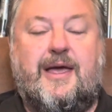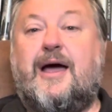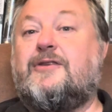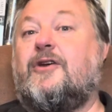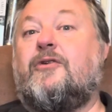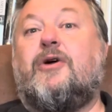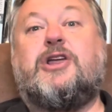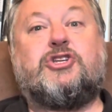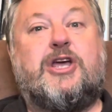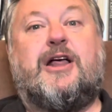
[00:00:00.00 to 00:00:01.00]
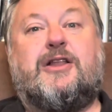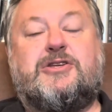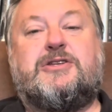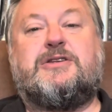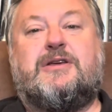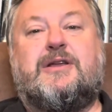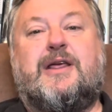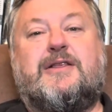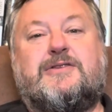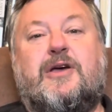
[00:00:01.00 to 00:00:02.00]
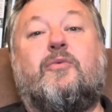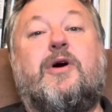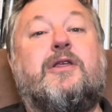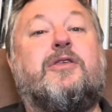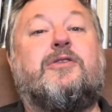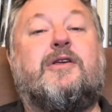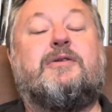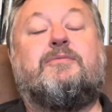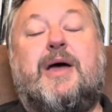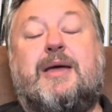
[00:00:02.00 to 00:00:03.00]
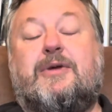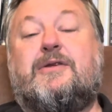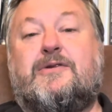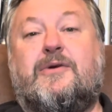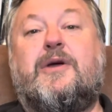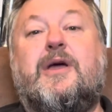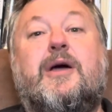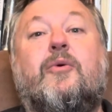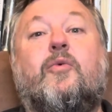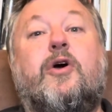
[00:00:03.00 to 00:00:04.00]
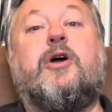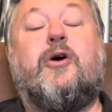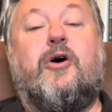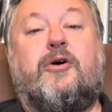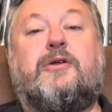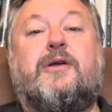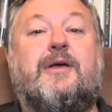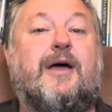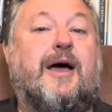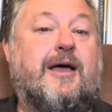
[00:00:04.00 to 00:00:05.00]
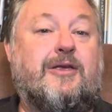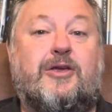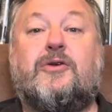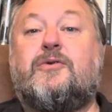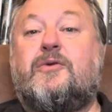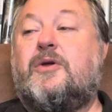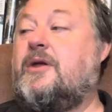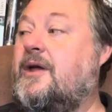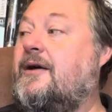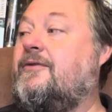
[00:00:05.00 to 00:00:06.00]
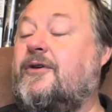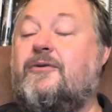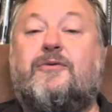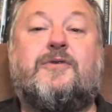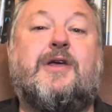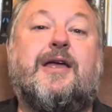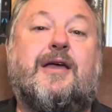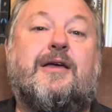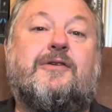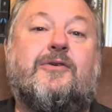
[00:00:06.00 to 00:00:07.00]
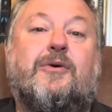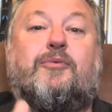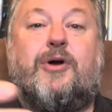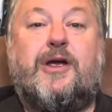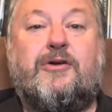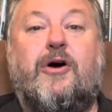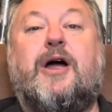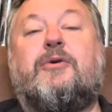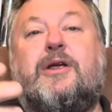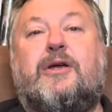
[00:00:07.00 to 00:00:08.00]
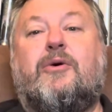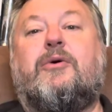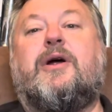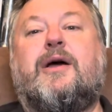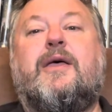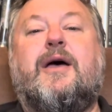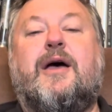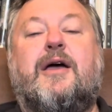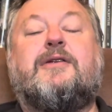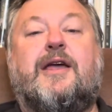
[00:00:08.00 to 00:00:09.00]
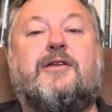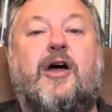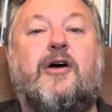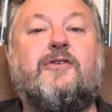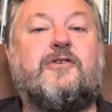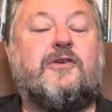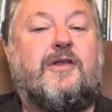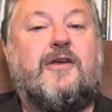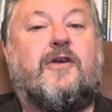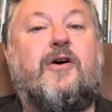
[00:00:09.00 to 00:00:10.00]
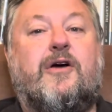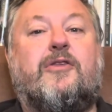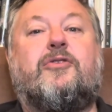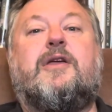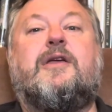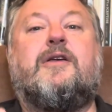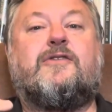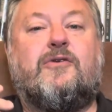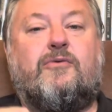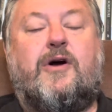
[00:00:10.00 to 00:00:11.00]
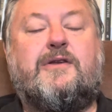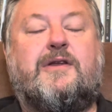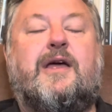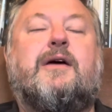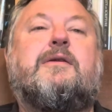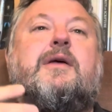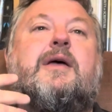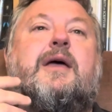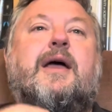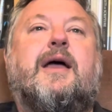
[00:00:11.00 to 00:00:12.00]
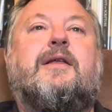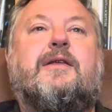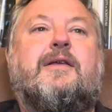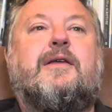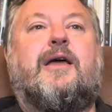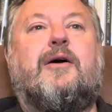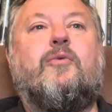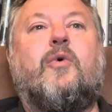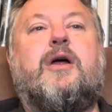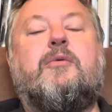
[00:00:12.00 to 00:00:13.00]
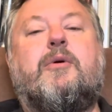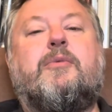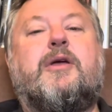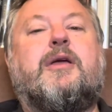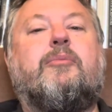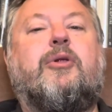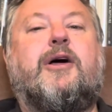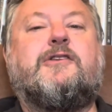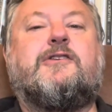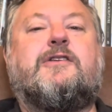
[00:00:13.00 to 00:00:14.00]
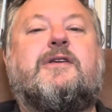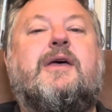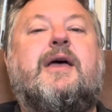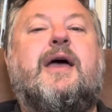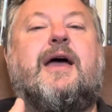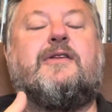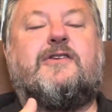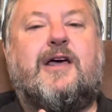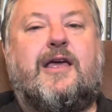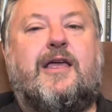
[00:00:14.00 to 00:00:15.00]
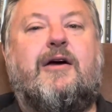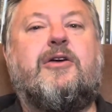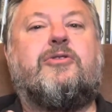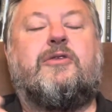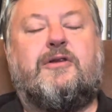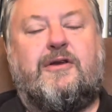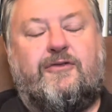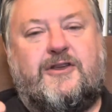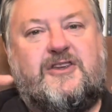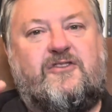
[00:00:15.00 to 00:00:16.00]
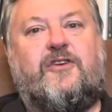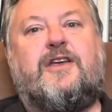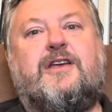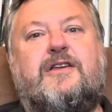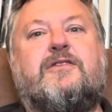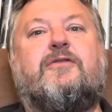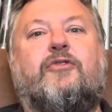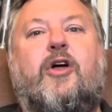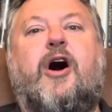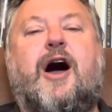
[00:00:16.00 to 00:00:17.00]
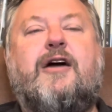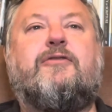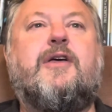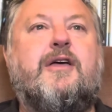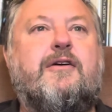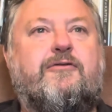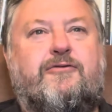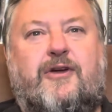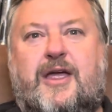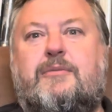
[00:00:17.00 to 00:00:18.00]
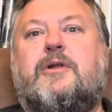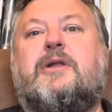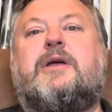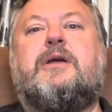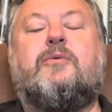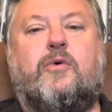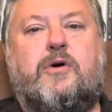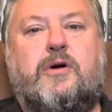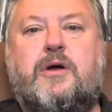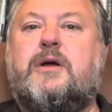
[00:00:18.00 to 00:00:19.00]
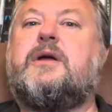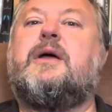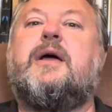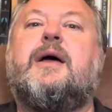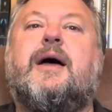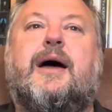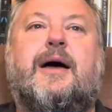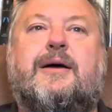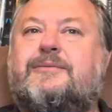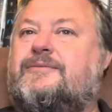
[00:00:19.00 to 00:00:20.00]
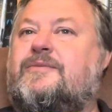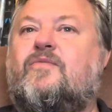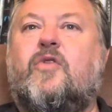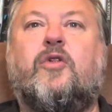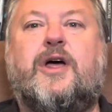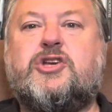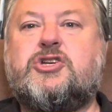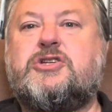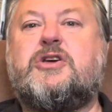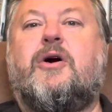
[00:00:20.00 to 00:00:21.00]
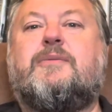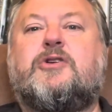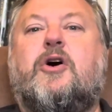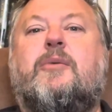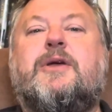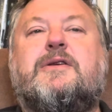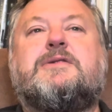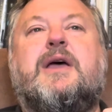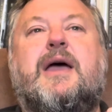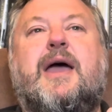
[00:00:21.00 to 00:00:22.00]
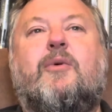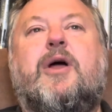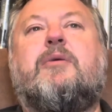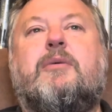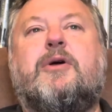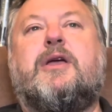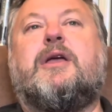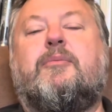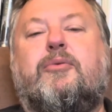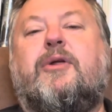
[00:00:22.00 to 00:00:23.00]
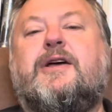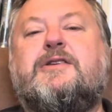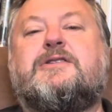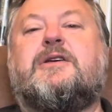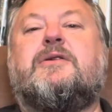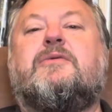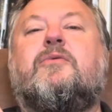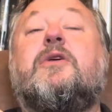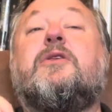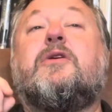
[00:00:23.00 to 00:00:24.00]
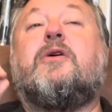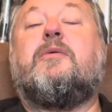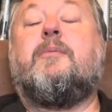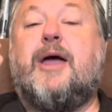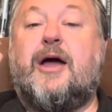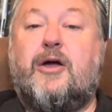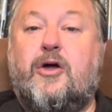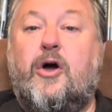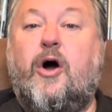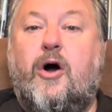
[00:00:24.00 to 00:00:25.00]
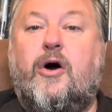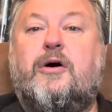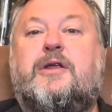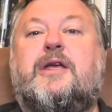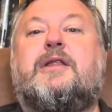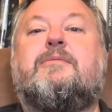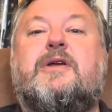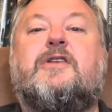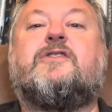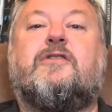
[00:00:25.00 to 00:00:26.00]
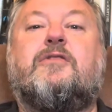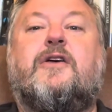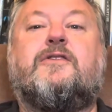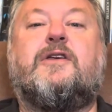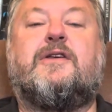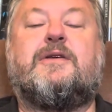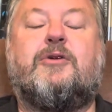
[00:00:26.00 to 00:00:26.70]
That's a great challenge, isn't it? And so one of the things maybe to work on, you could, you know, if you take it, do a prayer diary or take notes and that kind of thing, is to write down, and you know, where am I being complacent, and to start going through the different spheres of life, family, work, leisure times, hobbies, where am I being complacent with about God in the midst of those things?